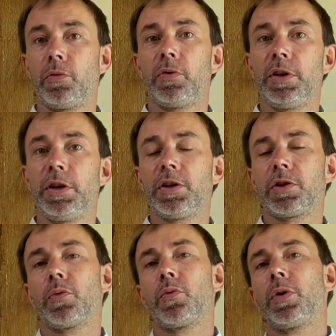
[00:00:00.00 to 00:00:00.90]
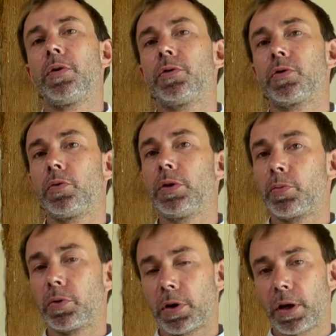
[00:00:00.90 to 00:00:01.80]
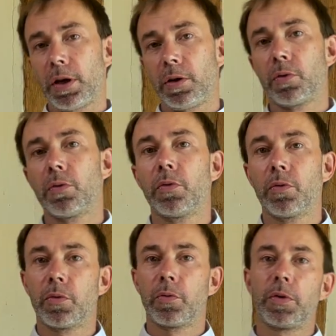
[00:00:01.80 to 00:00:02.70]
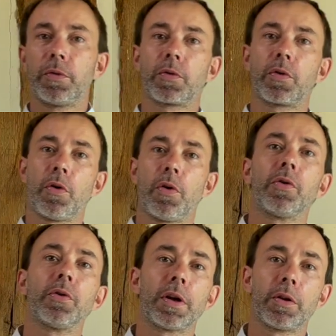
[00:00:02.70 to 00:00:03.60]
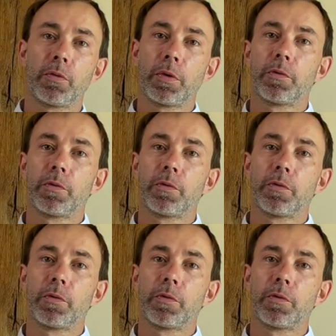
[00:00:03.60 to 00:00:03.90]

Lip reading: dish with sweet potato, with corn and with